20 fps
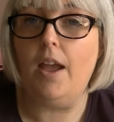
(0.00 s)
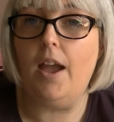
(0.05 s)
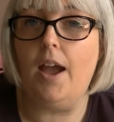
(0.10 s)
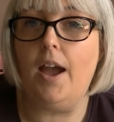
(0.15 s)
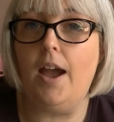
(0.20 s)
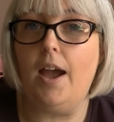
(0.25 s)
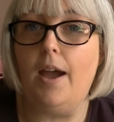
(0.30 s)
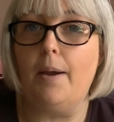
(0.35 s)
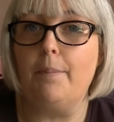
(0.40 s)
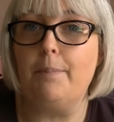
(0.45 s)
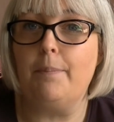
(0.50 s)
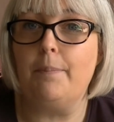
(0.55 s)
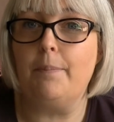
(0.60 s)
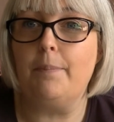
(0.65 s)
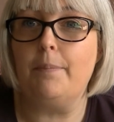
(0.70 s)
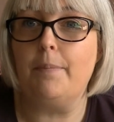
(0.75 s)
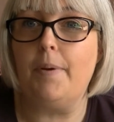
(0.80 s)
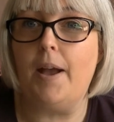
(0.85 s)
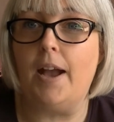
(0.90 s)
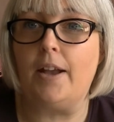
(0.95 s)
um,
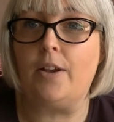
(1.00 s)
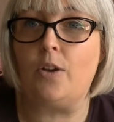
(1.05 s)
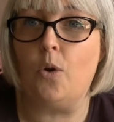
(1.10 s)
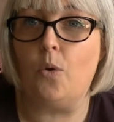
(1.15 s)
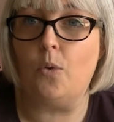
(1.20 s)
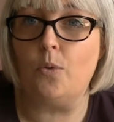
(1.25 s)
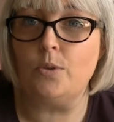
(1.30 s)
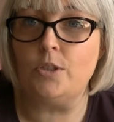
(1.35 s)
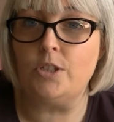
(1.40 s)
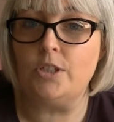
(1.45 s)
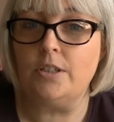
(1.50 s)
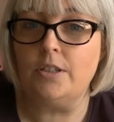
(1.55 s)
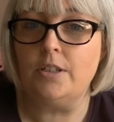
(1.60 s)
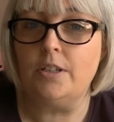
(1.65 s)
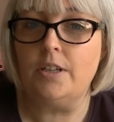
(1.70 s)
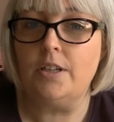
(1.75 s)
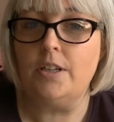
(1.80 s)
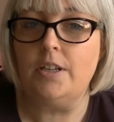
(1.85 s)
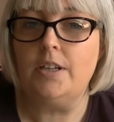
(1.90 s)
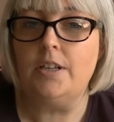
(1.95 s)
a code
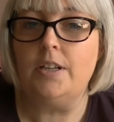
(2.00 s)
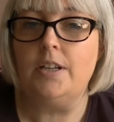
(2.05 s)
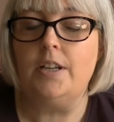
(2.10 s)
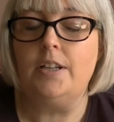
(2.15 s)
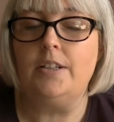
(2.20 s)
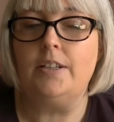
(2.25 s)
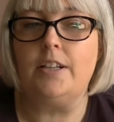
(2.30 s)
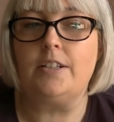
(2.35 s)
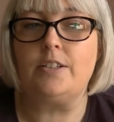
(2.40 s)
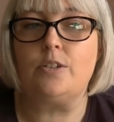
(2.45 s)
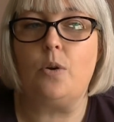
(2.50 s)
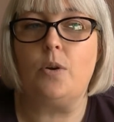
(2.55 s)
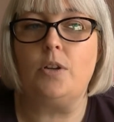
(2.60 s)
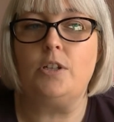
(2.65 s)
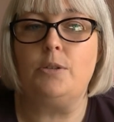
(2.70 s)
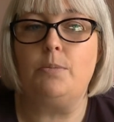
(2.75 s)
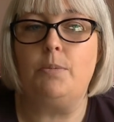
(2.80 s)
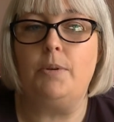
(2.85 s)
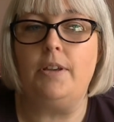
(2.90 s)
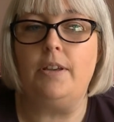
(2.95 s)
that's
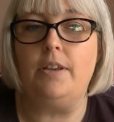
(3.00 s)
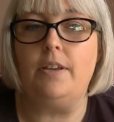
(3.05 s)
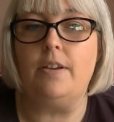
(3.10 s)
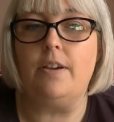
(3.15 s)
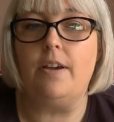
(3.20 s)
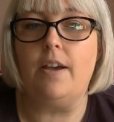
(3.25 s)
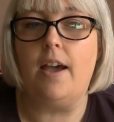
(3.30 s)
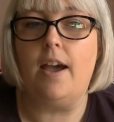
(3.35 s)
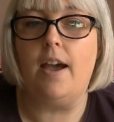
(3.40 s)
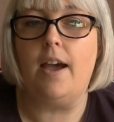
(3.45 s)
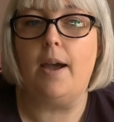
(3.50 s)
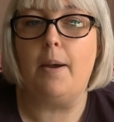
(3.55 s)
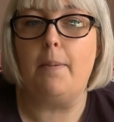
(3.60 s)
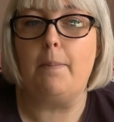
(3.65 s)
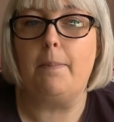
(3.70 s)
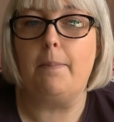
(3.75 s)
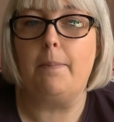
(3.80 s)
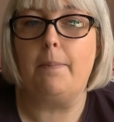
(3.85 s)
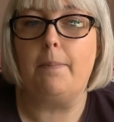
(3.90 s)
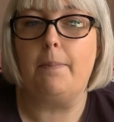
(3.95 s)
going to be
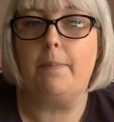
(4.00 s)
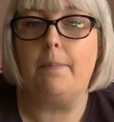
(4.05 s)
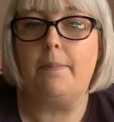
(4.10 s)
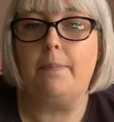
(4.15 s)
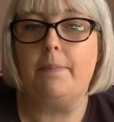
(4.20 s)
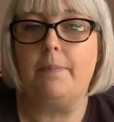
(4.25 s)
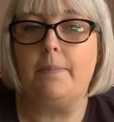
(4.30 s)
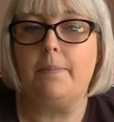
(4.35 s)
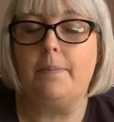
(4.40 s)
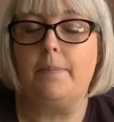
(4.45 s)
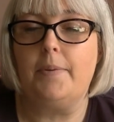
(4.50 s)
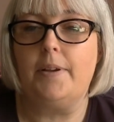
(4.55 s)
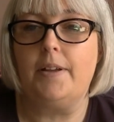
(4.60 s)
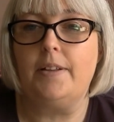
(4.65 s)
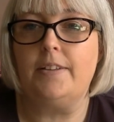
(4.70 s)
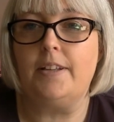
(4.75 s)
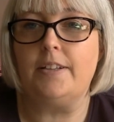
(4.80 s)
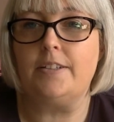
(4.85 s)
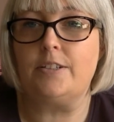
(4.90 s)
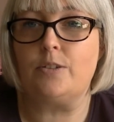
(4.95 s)
um,
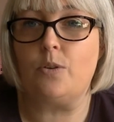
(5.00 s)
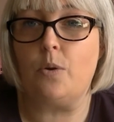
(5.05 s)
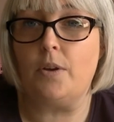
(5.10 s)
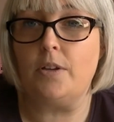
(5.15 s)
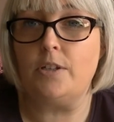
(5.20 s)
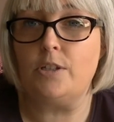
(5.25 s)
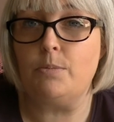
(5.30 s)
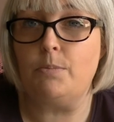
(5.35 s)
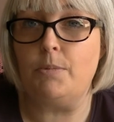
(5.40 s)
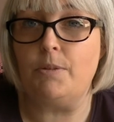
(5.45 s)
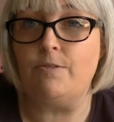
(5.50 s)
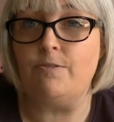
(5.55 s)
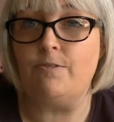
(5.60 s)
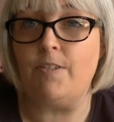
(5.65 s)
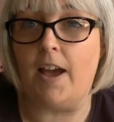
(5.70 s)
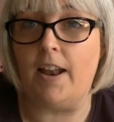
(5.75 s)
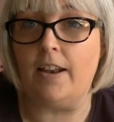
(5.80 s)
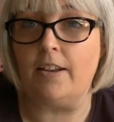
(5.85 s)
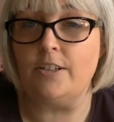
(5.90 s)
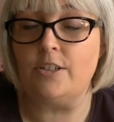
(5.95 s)
that's going to be
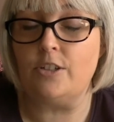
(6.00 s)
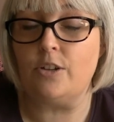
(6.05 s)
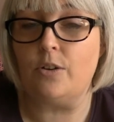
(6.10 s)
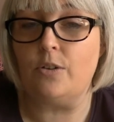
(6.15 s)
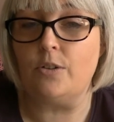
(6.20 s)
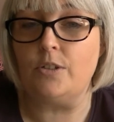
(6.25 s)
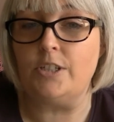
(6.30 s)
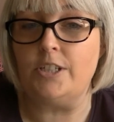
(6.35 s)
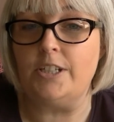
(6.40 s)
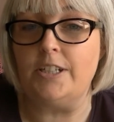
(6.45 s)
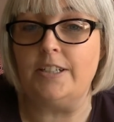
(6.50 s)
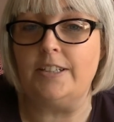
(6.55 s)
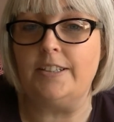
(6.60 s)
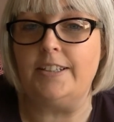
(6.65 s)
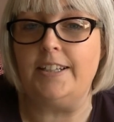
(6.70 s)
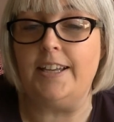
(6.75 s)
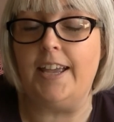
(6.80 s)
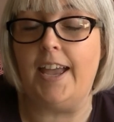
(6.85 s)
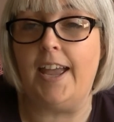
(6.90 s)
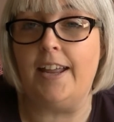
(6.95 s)
valid until
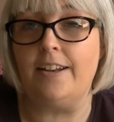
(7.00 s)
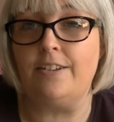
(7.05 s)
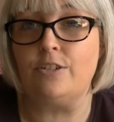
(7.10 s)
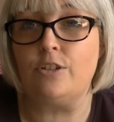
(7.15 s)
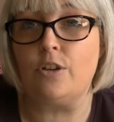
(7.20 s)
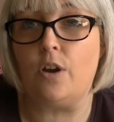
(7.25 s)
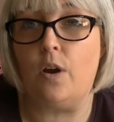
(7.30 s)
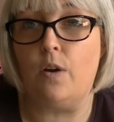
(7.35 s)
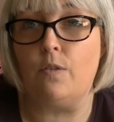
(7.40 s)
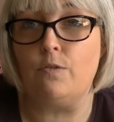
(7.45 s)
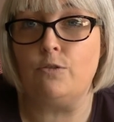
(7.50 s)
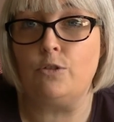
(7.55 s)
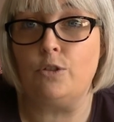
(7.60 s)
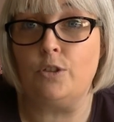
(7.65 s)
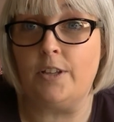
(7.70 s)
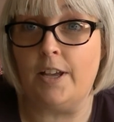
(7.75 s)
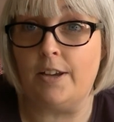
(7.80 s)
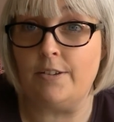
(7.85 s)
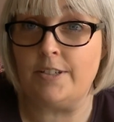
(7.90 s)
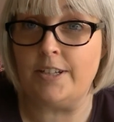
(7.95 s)
the end of
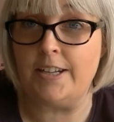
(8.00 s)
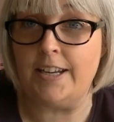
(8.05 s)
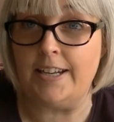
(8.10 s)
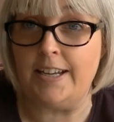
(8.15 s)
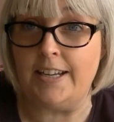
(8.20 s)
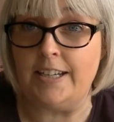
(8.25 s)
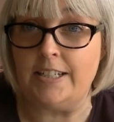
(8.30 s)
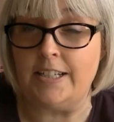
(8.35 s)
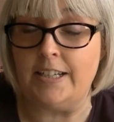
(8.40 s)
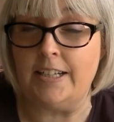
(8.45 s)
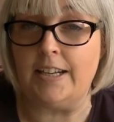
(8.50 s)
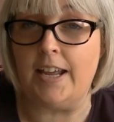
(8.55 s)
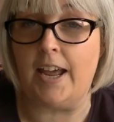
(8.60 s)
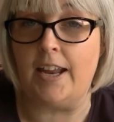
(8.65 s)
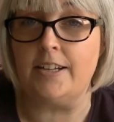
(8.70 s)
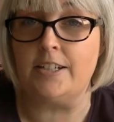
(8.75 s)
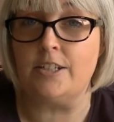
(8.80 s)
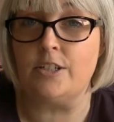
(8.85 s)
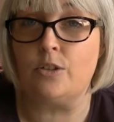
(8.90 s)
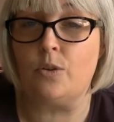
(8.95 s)
2018
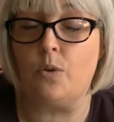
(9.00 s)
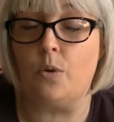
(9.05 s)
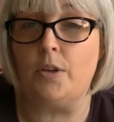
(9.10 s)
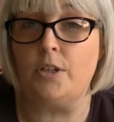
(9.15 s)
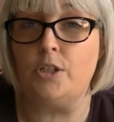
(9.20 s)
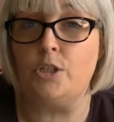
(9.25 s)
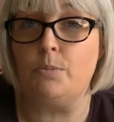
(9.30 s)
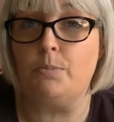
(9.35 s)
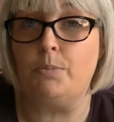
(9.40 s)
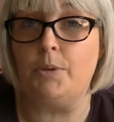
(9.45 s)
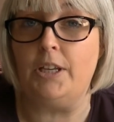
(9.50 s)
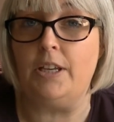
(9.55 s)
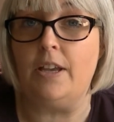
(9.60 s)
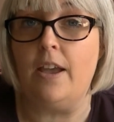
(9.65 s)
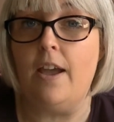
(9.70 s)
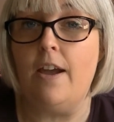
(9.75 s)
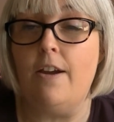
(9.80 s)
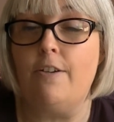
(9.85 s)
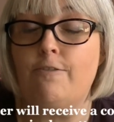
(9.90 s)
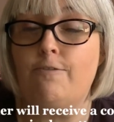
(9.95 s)
and it is going to be
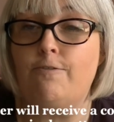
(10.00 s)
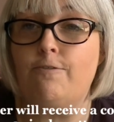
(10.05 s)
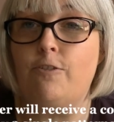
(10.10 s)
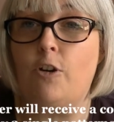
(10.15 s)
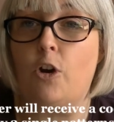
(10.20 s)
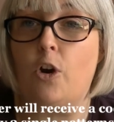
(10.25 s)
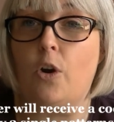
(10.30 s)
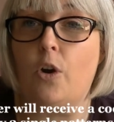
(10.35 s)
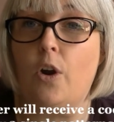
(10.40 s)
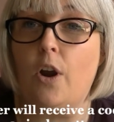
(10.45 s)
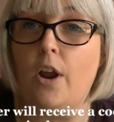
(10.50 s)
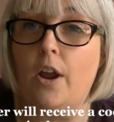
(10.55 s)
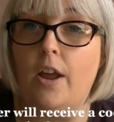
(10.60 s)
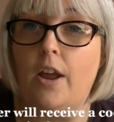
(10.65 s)
for